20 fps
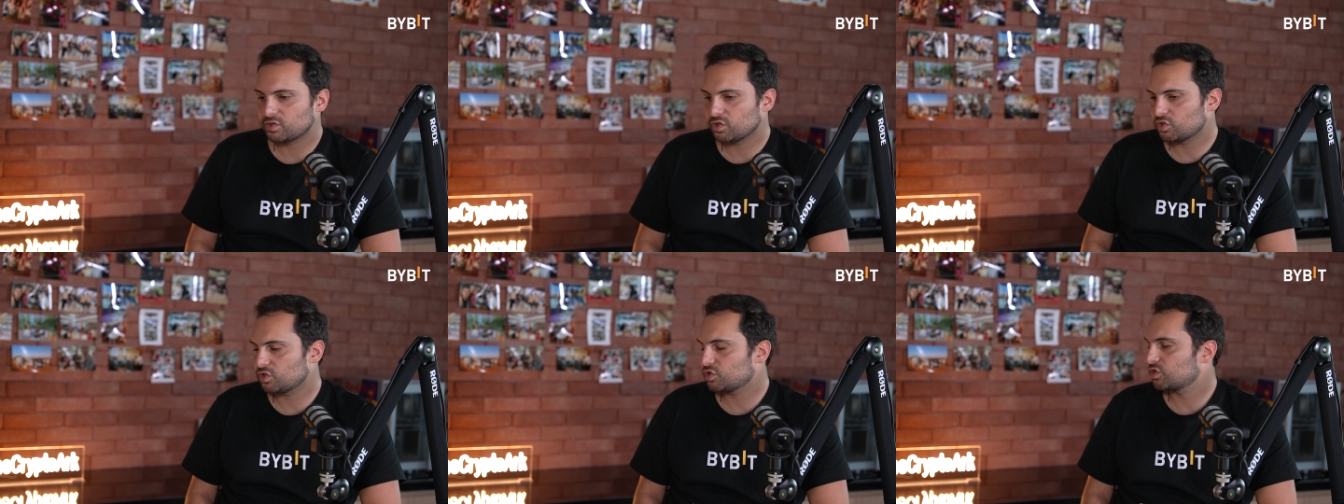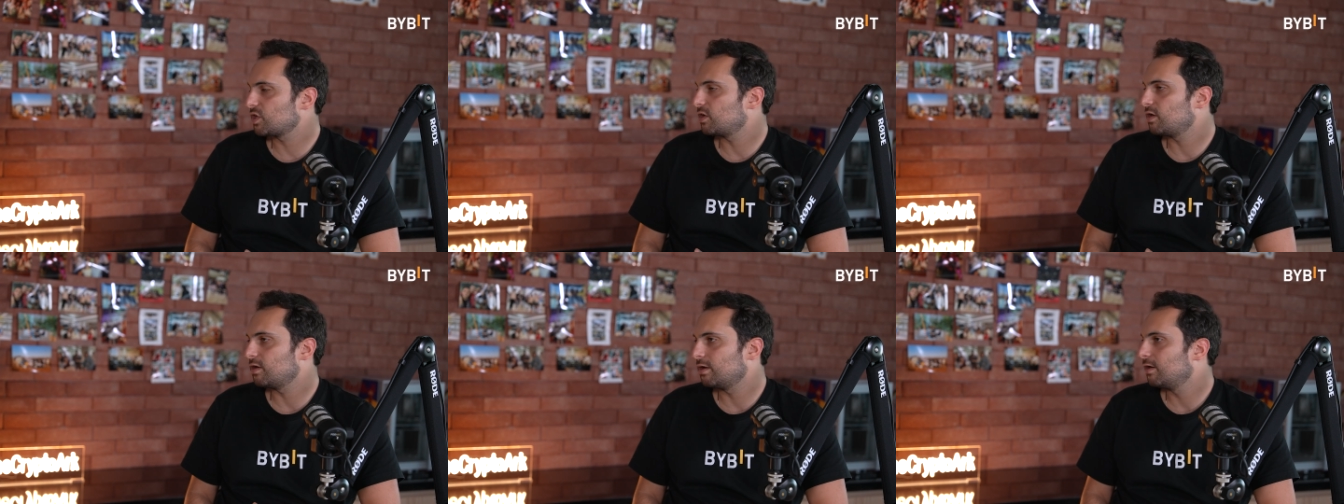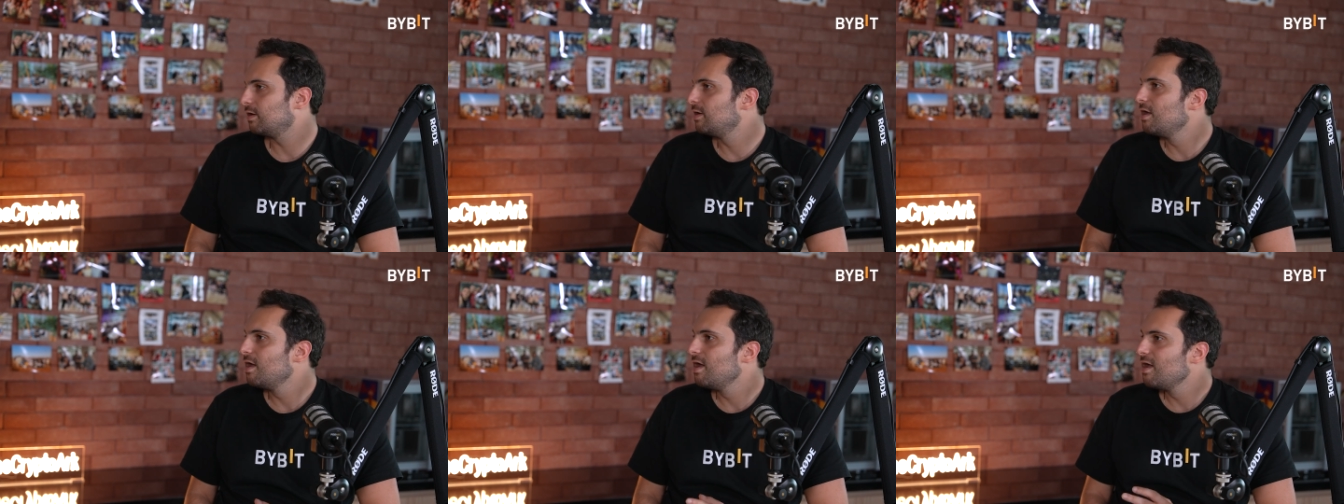you're just gonna
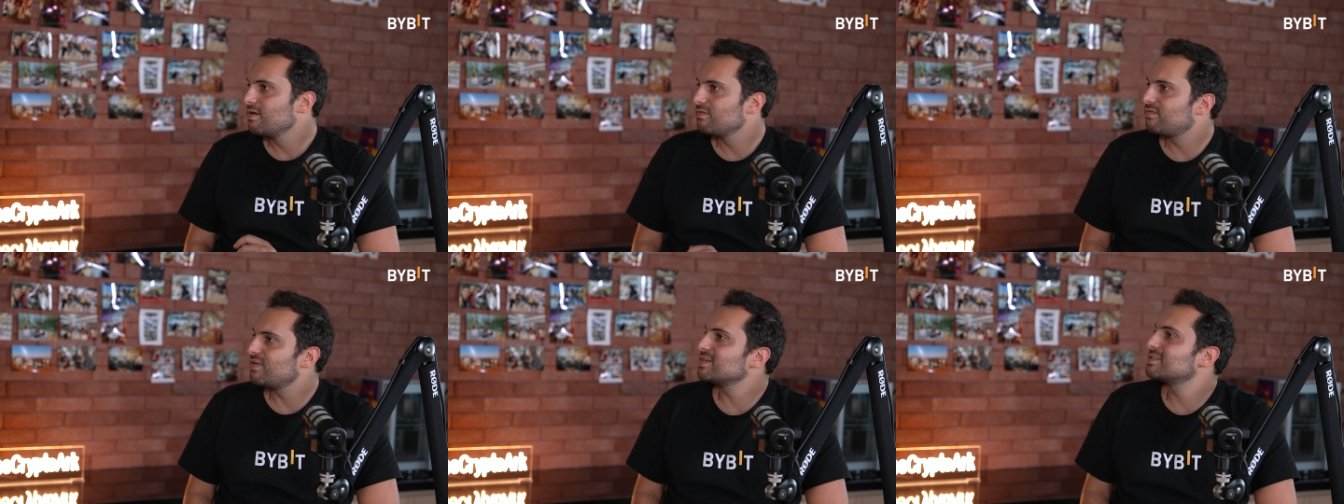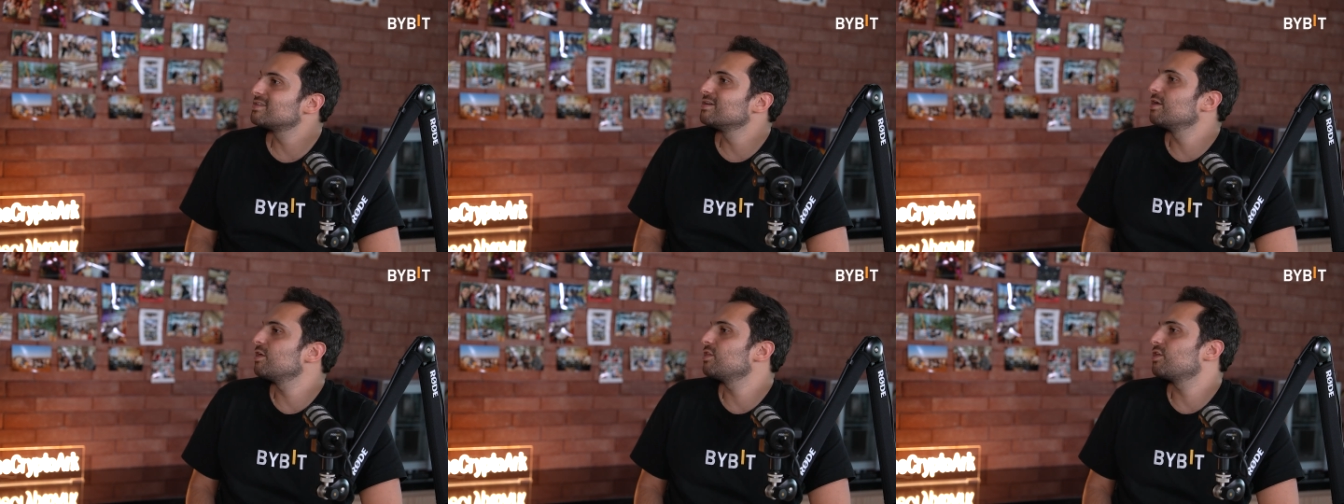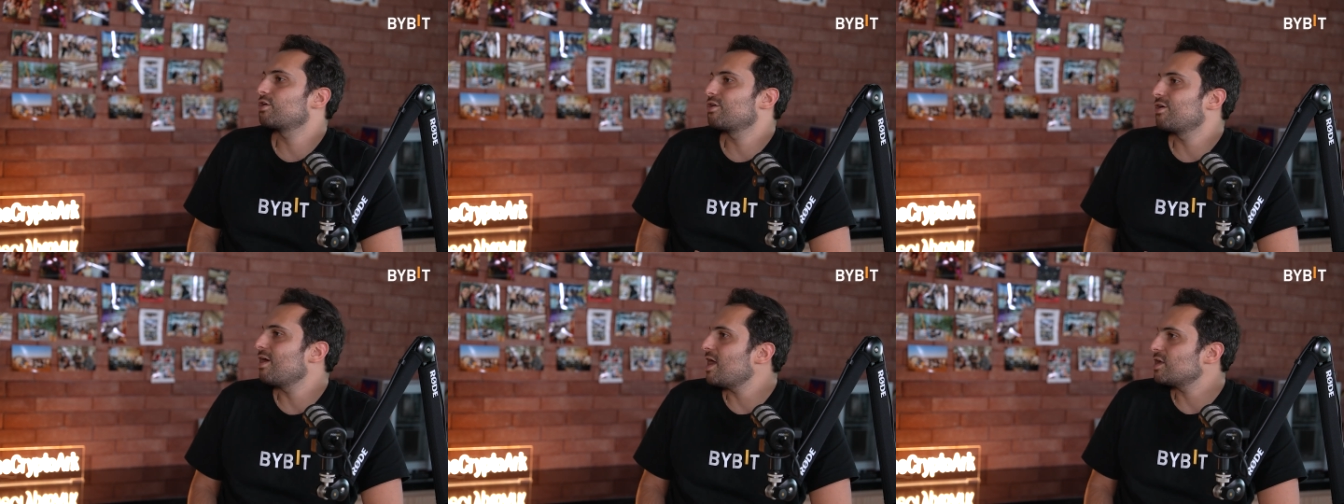face another
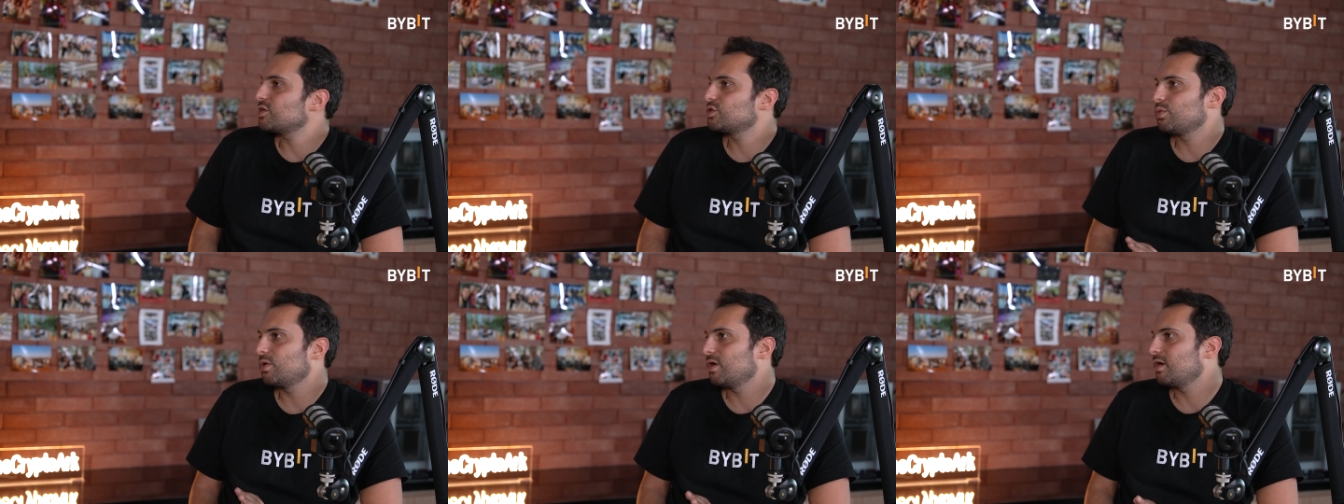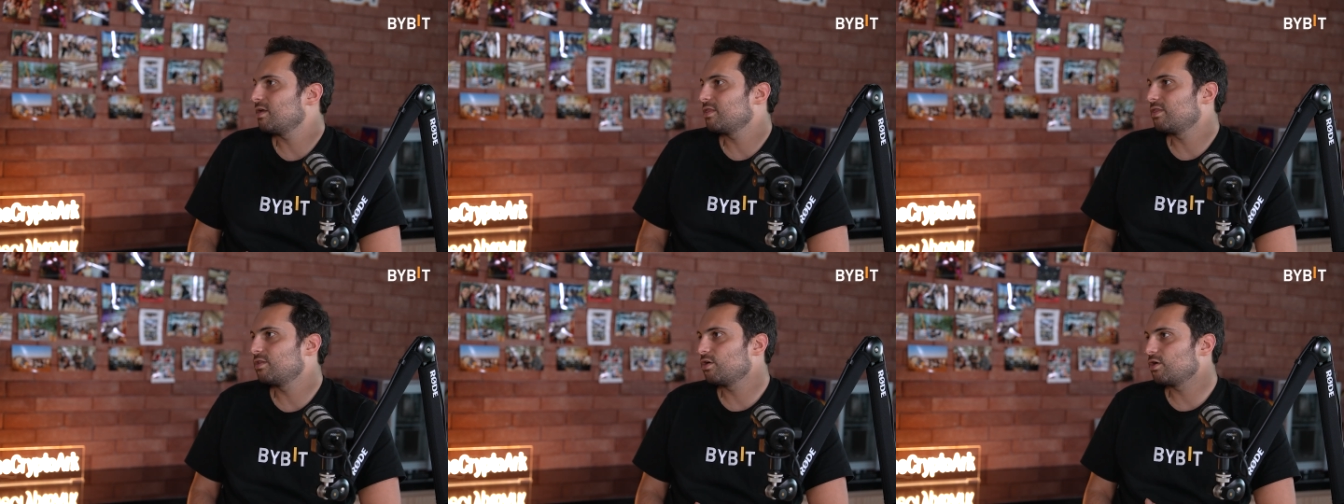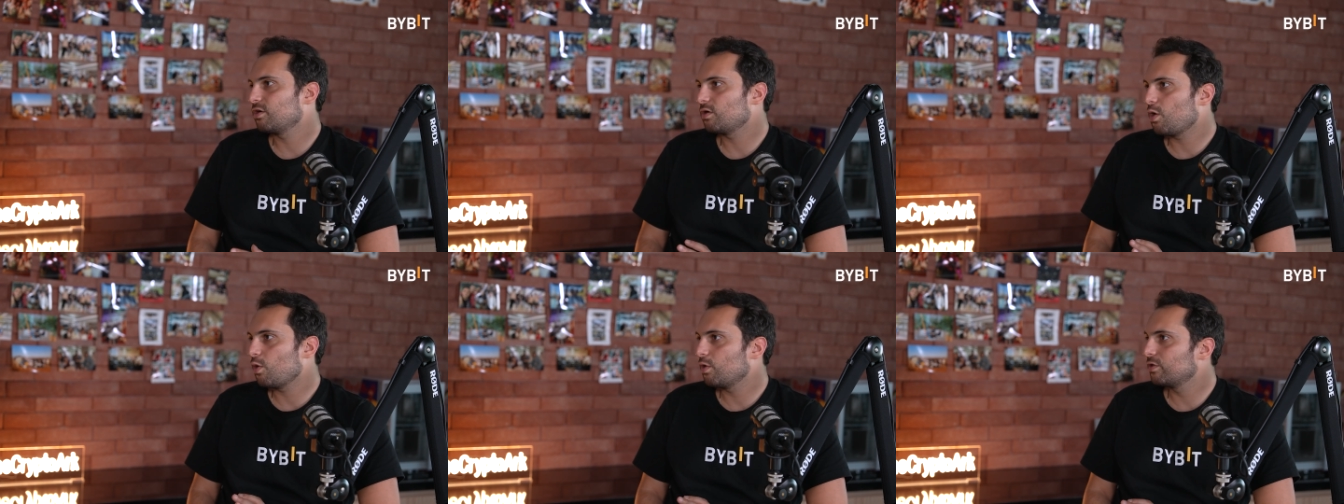crash where
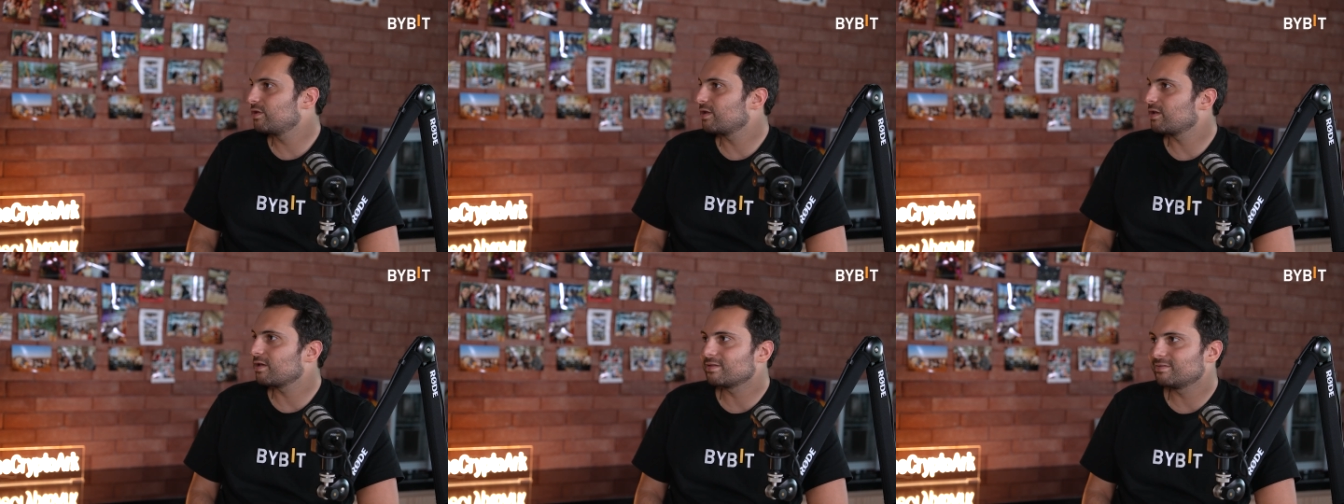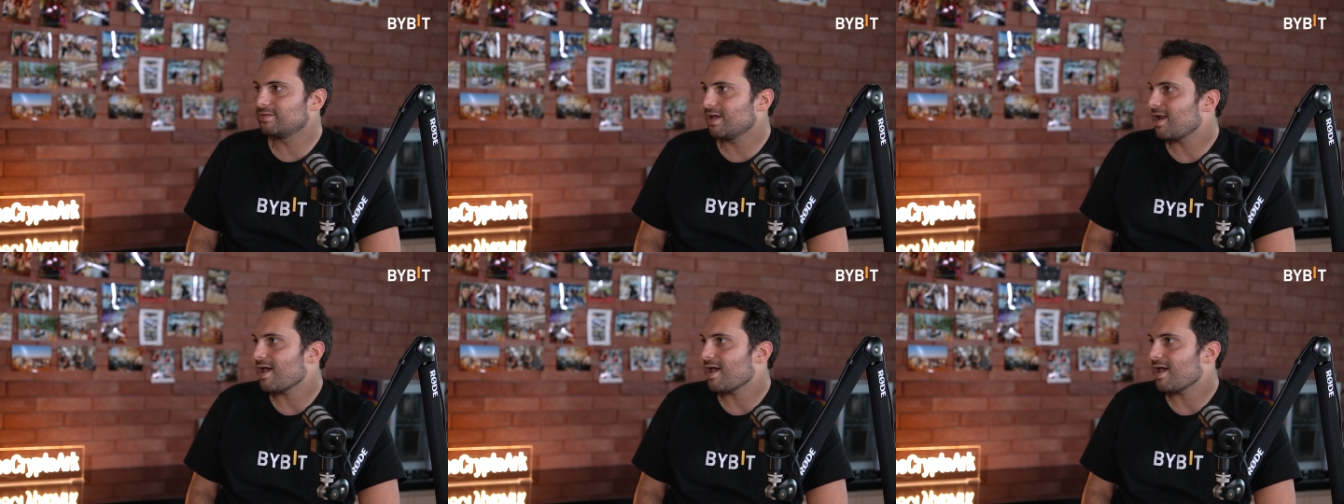you're holding dead